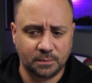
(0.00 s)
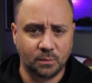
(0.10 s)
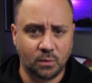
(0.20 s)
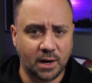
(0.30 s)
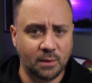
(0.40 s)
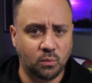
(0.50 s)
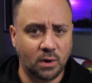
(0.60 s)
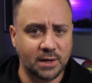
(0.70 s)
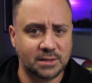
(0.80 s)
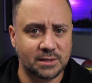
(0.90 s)
what I
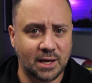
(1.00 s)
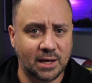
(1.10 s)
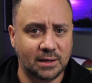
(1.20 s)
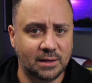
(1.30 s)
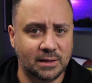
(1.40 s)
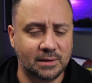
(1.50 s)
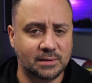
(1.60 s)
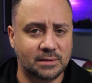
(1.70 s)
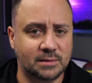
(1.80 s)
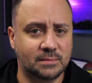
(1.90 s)
want to say
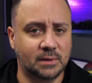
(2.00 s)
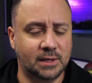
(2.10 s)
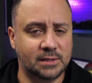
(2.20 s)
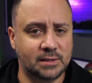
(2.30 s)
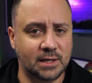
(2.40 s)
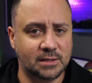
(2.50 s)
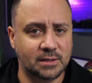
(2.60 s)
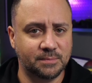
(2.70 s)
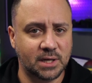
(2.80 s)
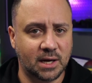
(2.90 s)
is, let's take
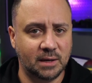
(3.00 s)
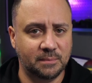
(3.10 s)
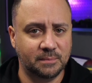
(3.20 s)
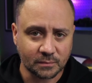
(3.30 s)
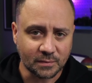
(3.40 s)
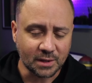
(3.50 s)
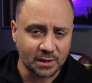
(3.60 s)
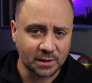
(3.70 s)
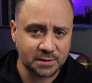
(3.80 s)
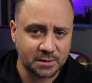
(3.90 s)
some time.
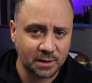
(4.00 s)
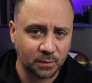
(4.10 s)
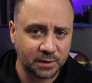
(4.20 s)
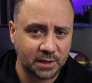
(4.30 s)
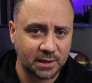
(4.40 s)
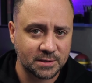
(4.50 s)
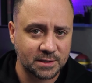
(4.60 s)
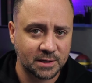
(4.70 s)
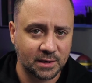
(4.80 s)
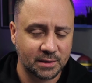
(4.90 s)
Let's deal with the
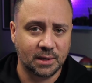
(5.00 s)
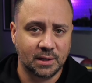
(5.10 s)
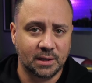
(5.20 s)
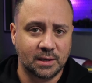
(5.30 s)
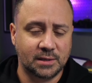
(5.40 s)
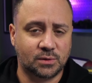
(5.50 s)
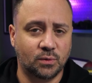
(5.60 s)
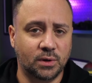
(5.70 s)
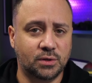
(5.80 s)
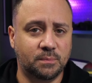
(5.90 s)
incident. It's
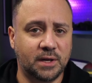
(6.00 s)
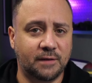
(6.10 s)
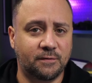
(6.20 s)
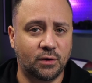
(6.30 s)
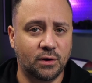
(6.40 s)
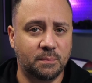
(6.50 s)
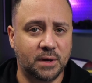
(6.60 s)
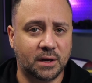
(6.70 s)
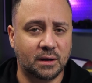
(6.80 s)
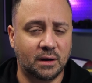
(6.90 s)
going to be a very
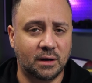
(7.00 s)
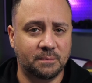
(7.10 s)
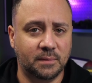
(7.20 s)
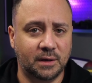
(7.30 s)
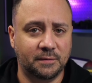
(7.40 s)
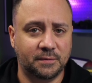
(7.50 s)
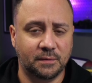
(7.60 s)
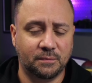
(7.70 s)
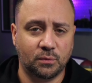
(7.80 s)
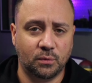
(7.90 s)
big uplift
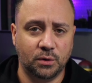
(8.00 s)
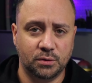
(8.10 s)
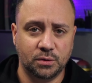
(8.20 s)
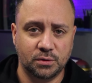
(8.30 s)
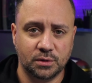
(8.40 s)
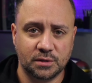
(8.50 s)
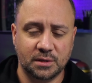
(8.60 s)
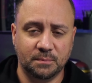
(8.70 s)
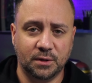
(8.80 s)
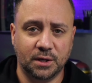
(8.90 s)
for you to just
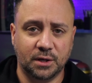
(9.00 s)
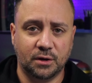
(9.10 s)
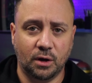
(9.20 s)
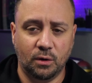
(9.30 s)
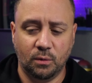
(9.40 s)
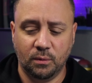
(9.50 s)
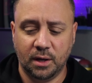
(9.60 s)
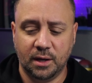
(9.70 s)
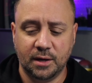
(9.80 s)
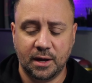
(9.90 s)
simply go
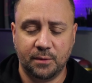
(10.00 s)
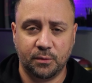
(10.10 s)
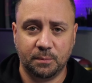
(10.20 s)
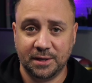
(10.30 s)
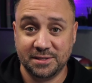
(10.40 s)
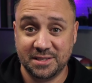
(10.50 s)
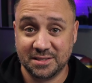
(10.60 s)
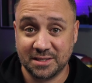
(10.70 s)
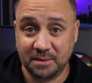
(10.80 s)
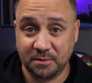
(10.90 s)
in and replace this
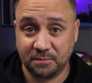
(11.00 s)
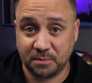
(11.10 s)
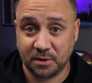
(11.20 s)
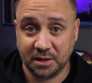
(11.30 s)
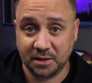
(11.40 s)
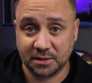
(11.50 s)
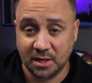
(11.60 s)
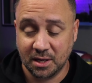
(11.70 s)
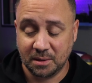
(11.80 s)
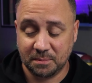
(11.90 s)
type of product,
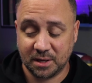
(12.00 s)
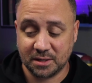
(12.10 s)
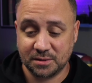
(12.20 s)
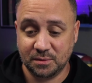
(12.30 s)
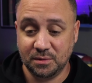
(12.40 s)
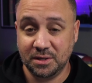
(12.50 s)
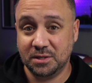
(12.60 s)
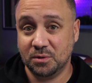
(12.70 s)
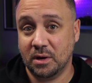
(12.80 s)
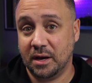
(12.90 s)
because you need
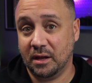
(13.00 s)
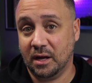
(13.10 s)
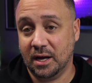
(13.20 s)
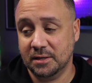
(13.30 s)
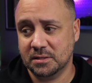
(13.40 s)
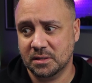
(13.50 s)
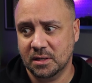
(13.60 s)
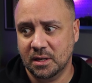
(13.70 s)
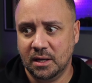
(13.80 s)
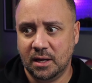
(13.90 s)
to analyze,
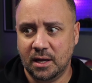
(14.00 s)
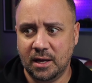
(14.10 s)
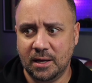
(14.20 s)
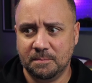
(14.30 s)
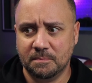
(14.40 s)
hey,